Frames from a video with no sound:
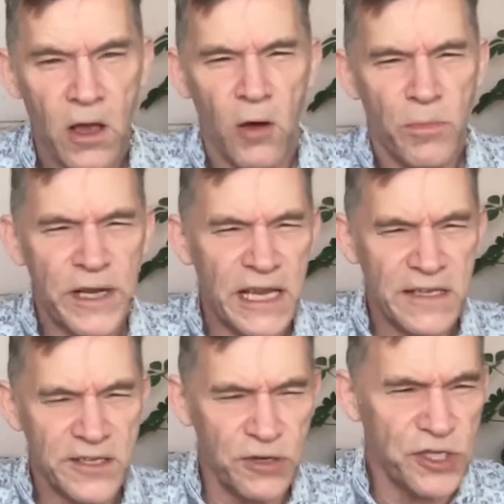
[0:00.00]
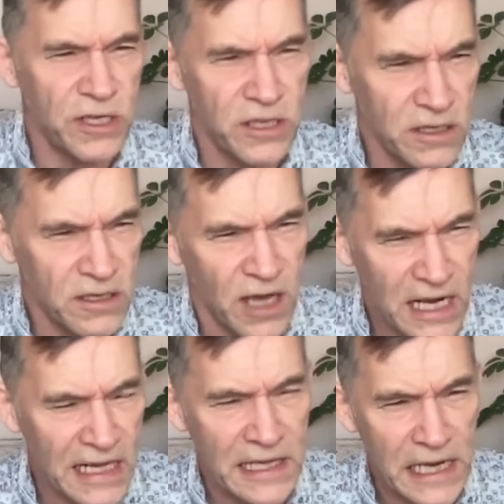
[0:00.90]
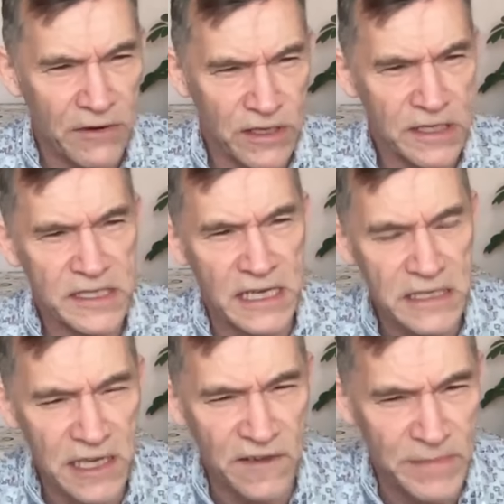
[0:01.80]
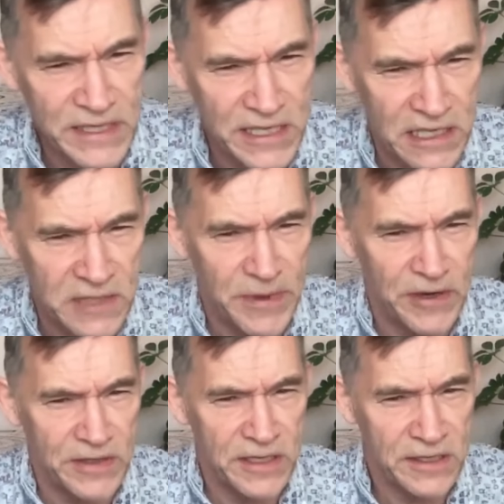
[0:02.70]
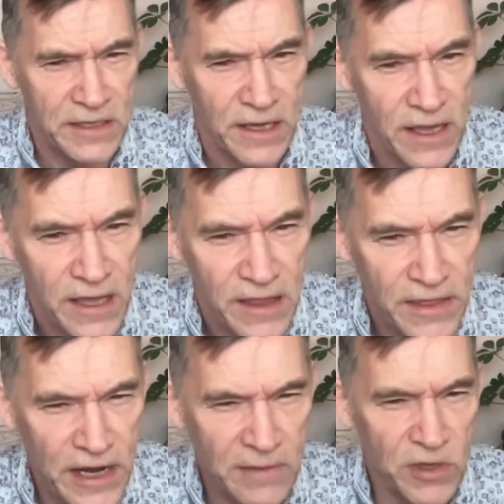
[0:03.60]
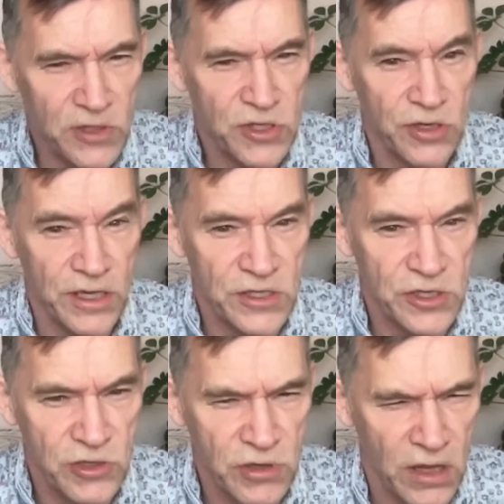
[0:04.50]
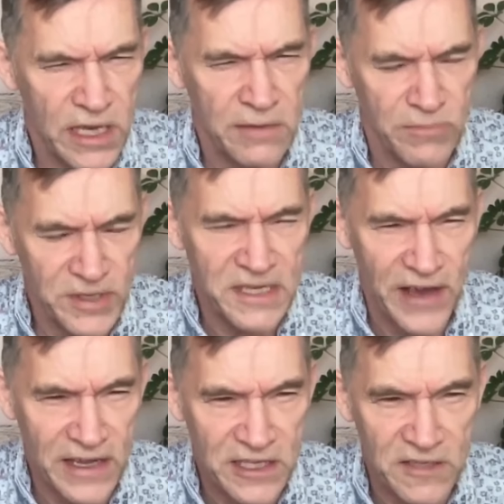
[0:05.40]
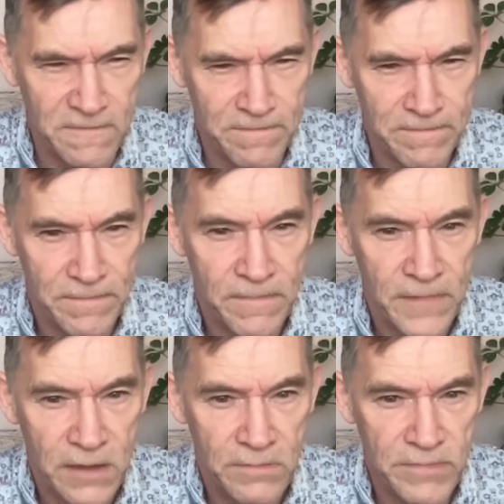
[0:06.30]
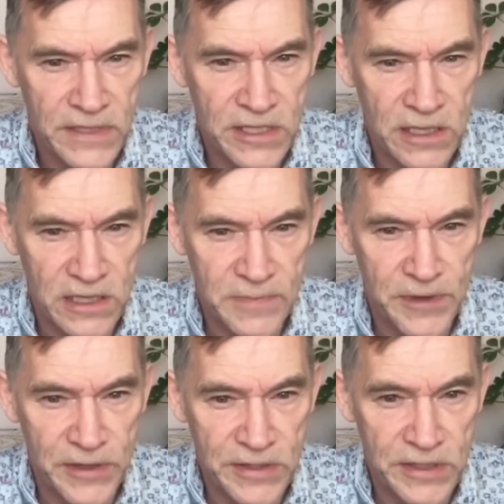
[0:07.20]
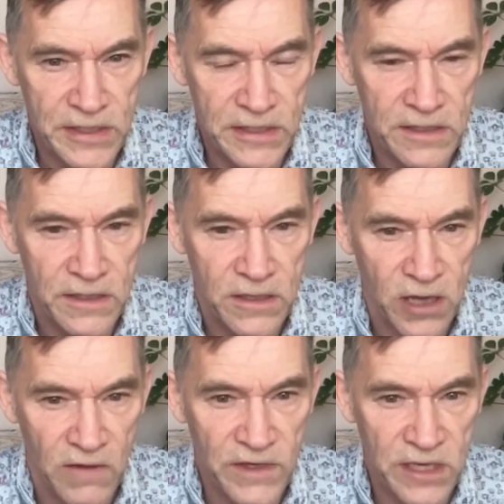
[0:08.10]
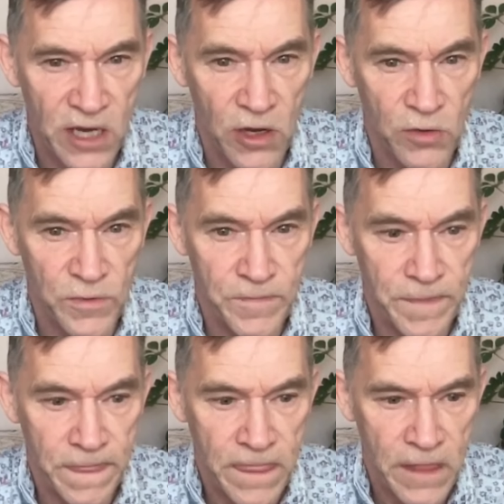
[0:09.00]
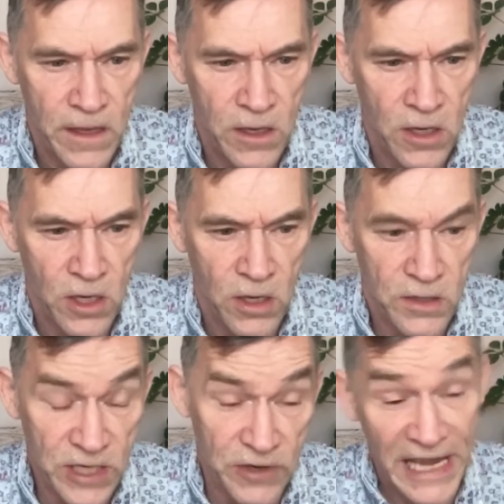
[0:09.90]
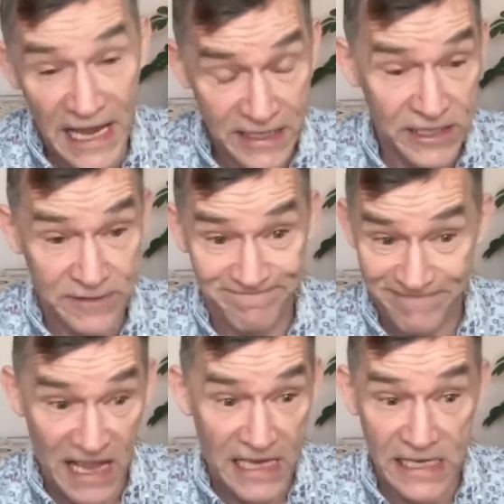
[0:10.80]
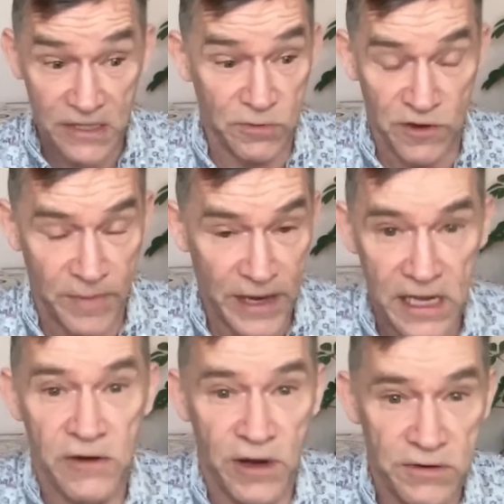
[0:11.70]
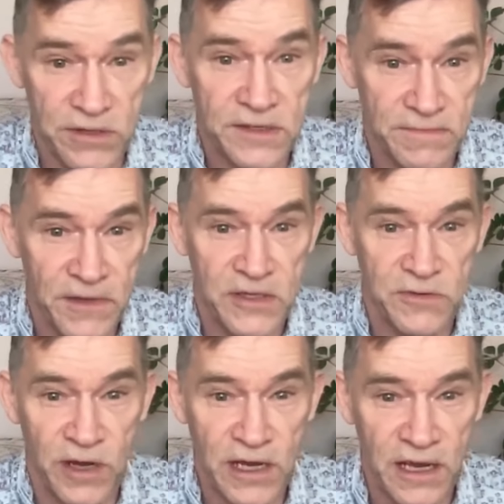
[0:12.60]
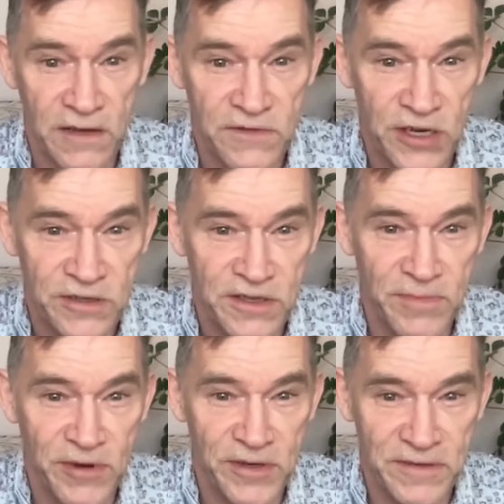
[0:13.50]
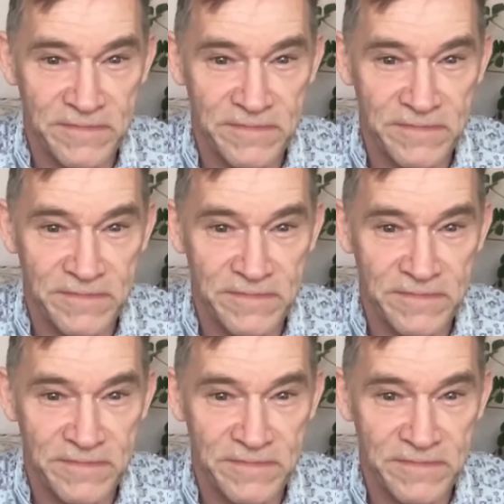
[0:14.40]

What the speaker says: But he has such a clear understanding of mystical experiences that I'm not sure that's true. I think he must have had some mystical experiences of his own. So he's one of my heroes. That's why I've chosen the book.